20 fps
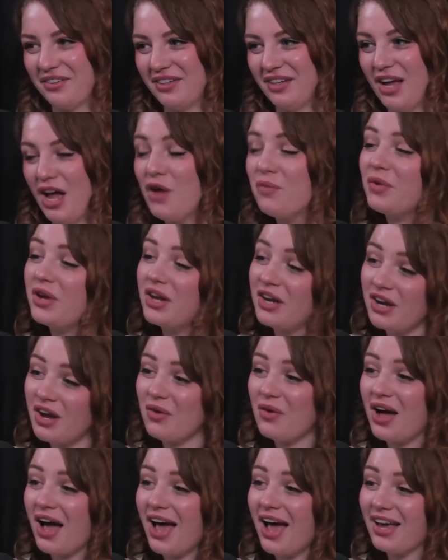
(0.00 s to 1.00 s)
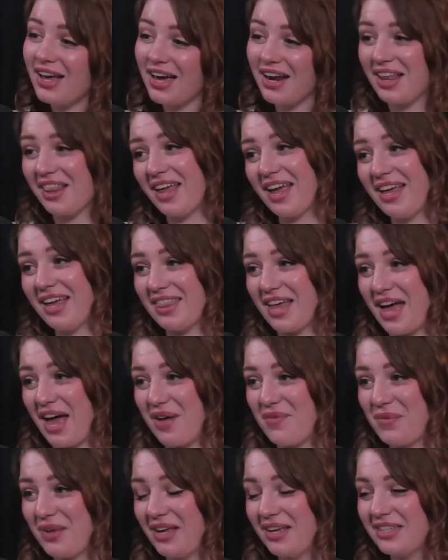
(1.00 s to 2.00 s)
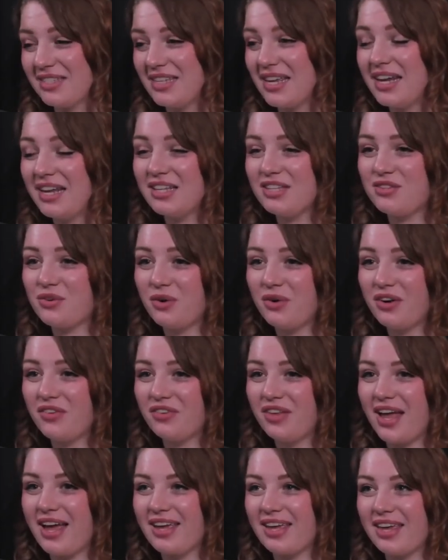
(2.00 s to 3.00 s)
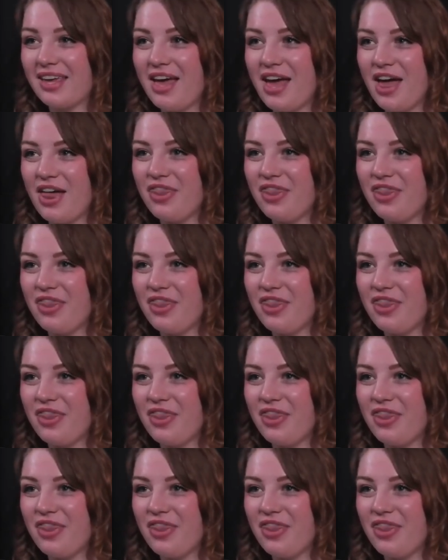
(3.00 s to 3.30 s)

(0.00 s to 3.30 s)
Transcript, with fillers: but you know what? I kind of like that because then it's sort of like